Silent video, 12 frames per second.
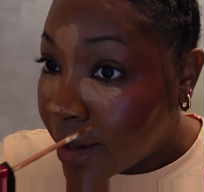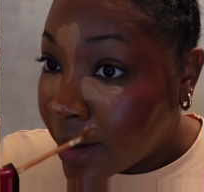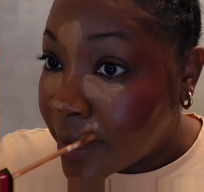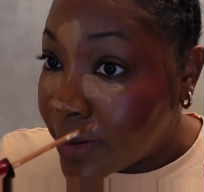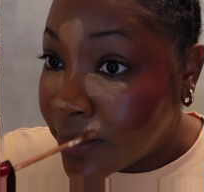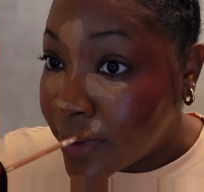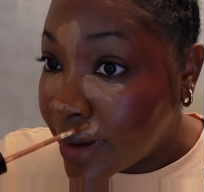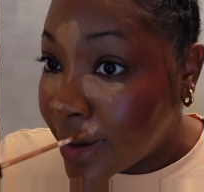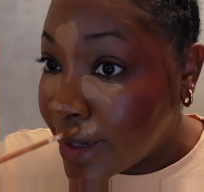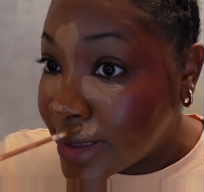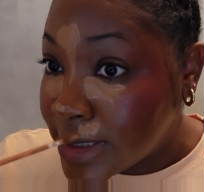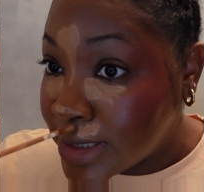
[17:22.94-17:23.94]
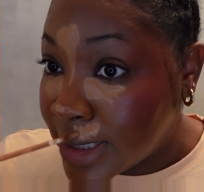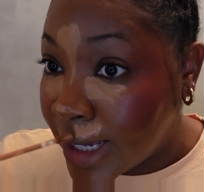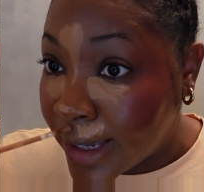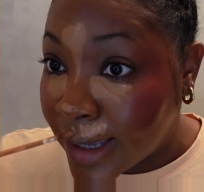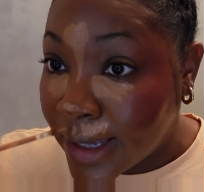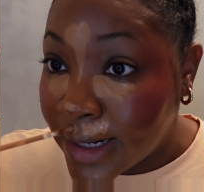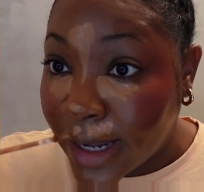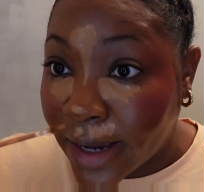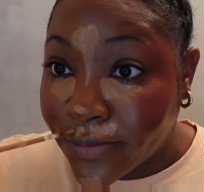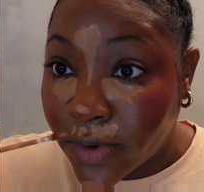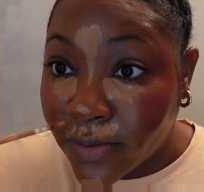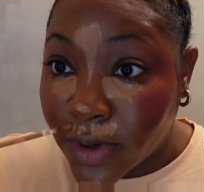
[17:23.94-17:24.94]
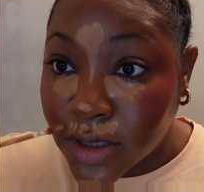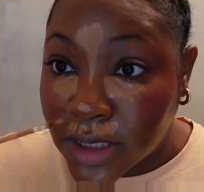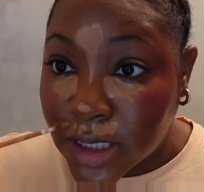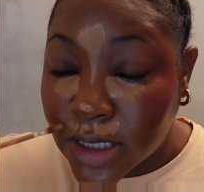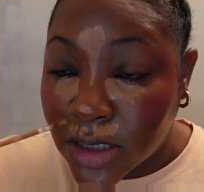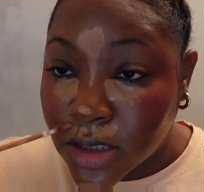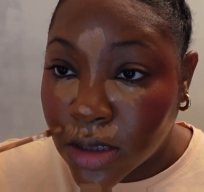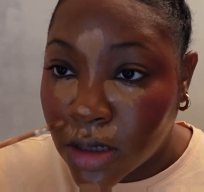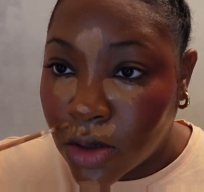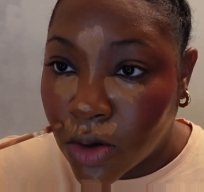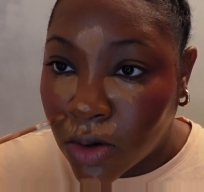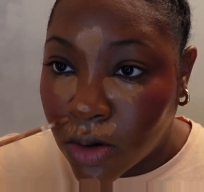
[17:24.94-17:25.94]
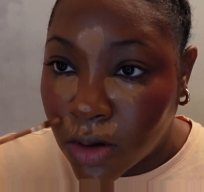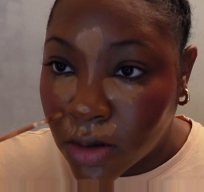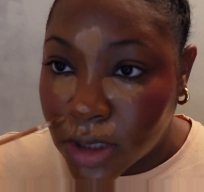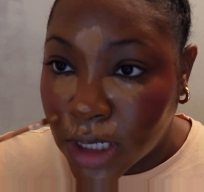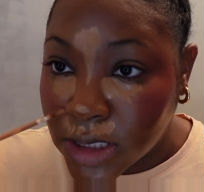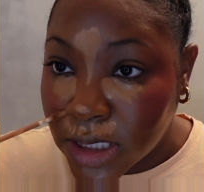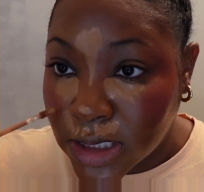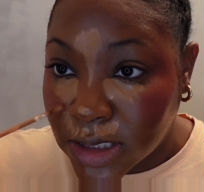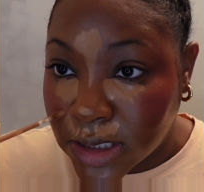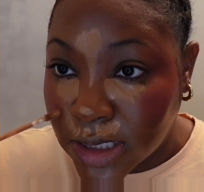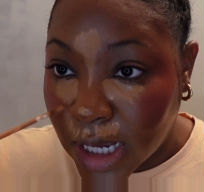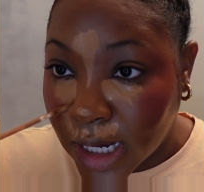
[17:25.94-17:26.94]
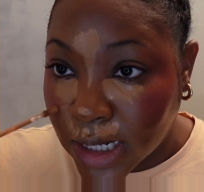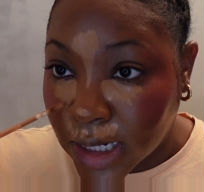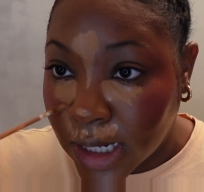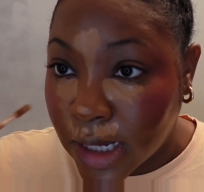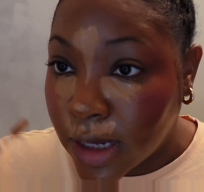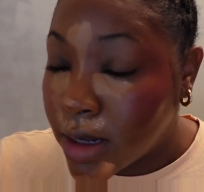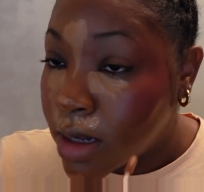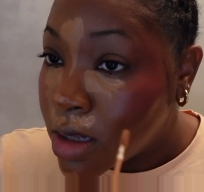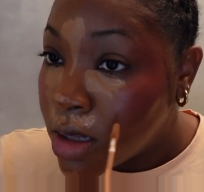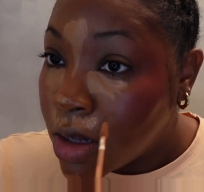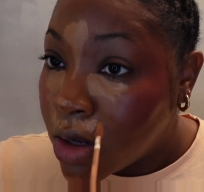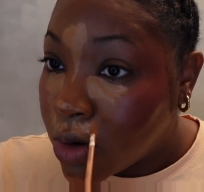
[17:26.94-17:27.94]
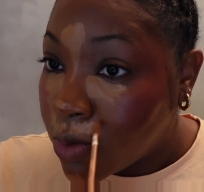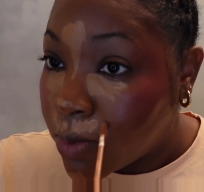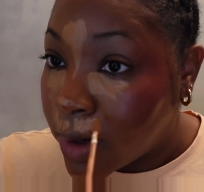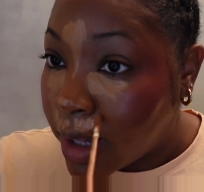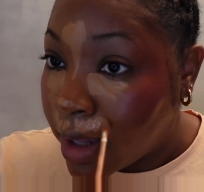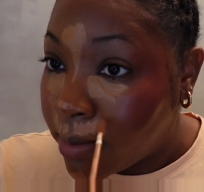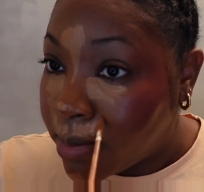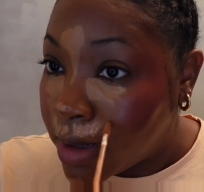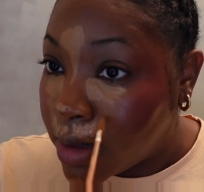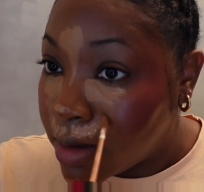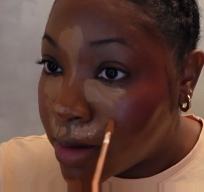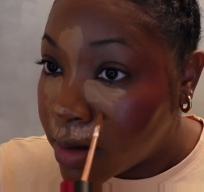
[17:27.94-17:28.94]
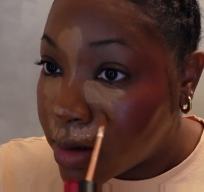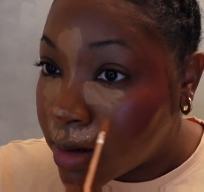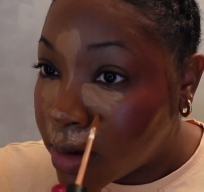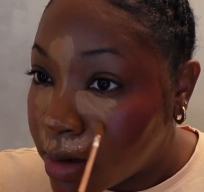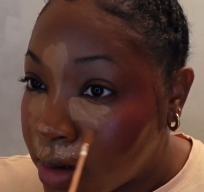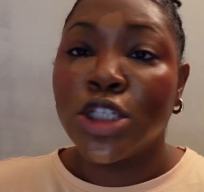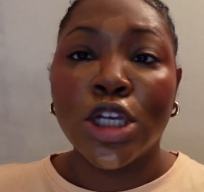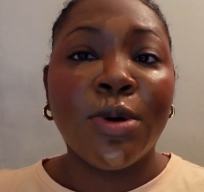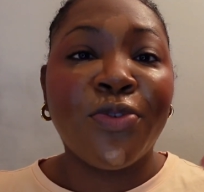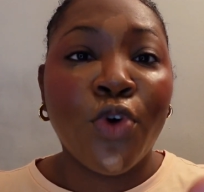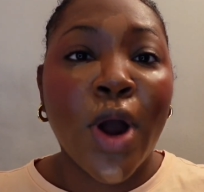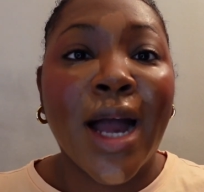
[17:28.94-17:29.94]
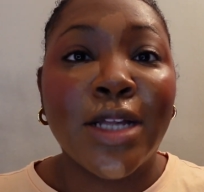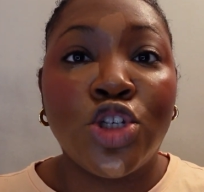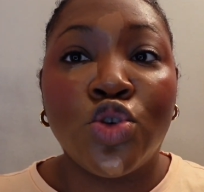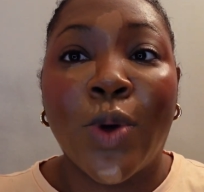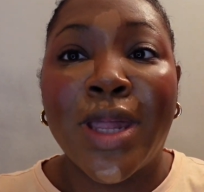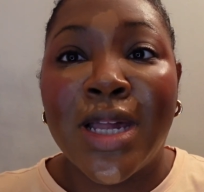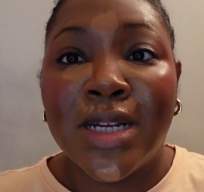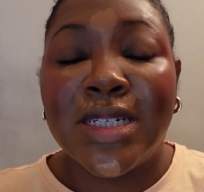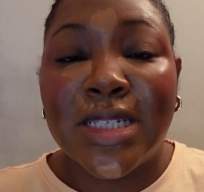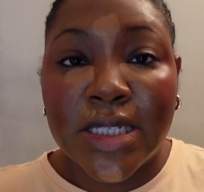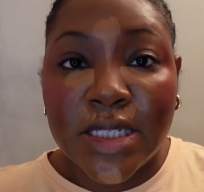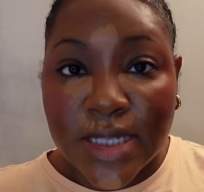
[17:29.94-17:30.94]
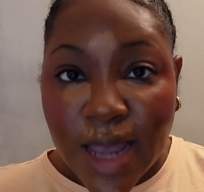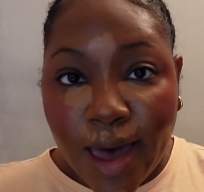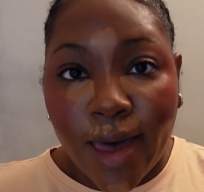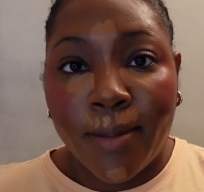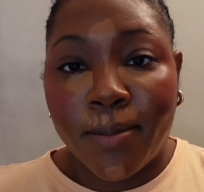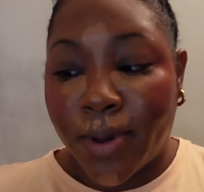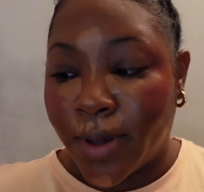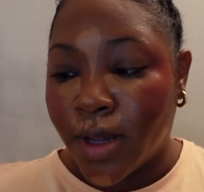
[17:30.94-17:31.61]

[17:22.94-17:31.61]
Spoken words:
you can get sick. It like reverses. Y'all, that's exactly what happened. So before I do each step,